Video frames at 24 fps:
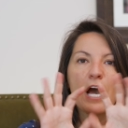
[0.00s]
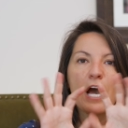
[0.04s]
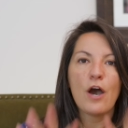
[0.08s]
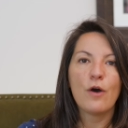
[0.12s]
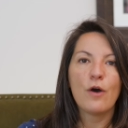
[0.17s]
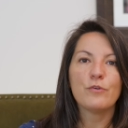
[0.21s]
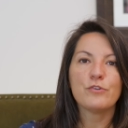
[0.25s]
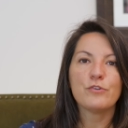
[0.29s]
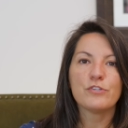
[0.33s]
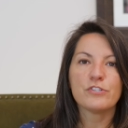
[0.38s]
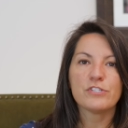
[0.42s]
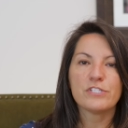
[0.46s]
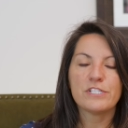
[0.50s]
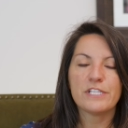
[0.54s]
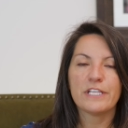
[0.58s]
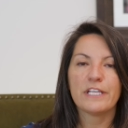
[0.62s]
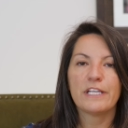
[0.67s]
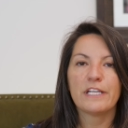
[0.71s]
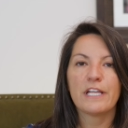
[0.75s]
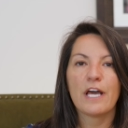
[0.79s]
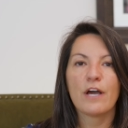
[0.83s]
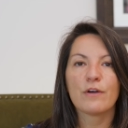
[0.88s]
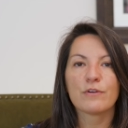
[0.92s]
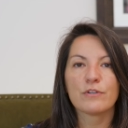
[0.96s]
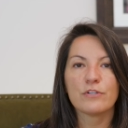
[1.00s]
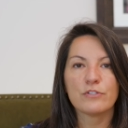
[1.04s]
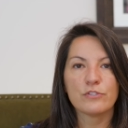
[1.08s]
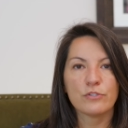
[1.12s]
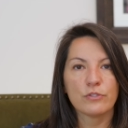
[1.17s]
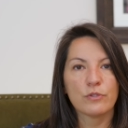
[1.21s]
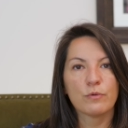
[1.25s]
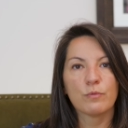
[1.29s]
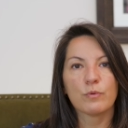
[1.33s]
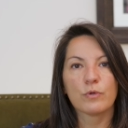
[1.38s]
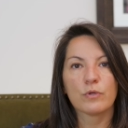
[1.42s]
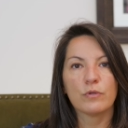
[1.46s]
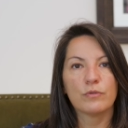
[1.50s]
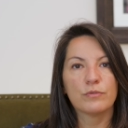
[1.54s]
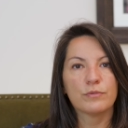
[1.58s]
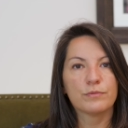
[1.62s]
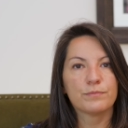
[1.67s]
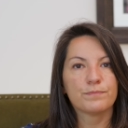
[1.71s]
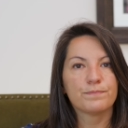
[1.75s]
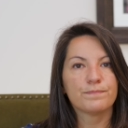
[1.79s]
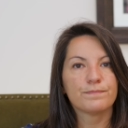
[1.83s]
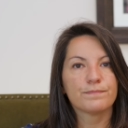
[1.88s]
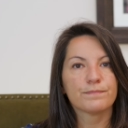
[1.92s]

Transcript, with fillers: I'll just seek it out into the world,